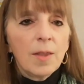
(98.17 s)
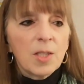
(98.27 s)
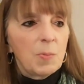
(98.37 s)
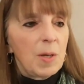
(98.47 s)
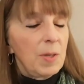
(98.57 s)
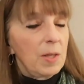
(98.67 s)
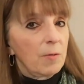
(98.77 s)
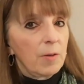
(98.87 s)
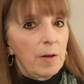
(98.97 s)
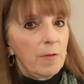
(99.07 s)
This may be
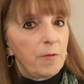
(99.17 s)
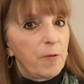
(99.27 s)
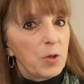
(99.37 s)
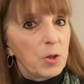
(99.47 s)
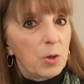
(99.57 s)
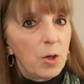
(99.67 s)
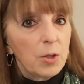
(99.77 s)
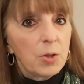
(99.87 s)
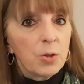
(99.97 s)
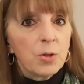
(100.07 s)
their very first
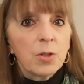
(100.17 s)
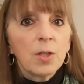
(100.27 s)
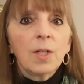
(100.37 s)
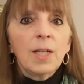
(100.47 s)
concert.